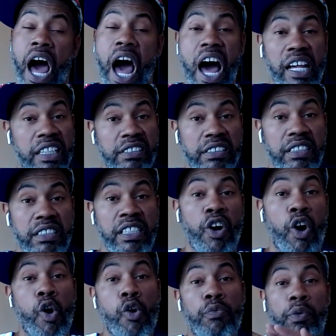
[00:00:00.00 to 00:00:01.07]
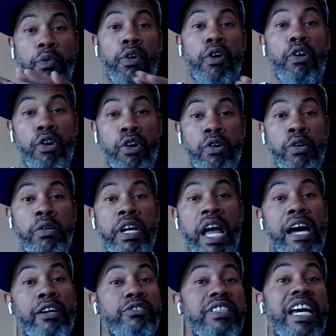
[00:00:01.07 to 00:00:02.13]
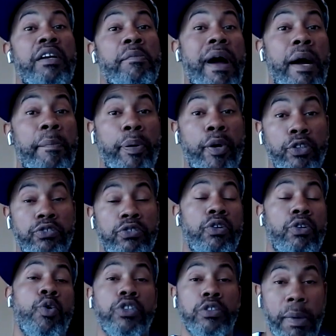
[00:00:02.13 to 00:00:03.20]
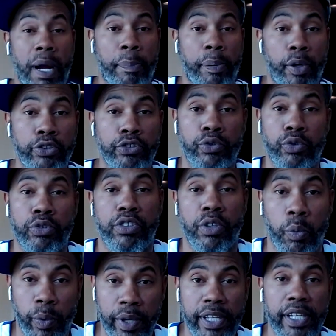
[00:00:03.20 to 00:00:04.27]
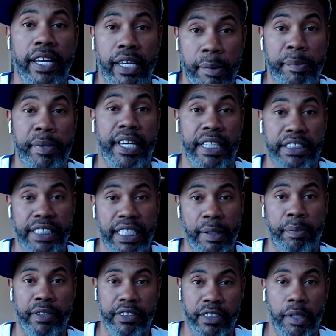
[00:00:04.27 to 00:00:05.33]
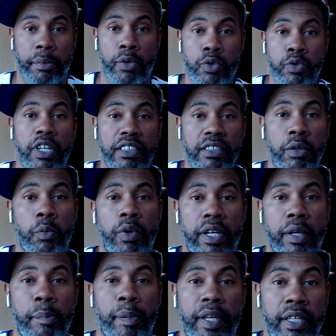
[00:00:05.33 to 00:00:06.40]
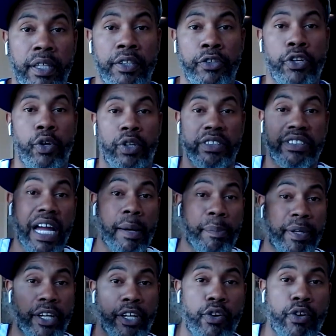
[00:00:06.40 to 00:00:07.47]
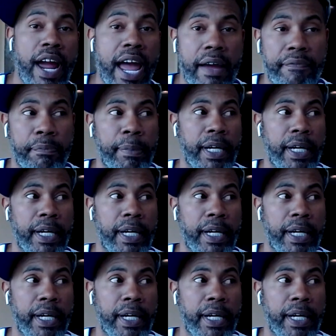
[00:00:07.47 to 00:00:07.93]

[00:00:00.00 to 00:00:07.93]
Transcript: Honestly, overall, outside of my personal, of course, my personal is to win an NBA championship. Who doesn't want to be, you know, the top of their craft?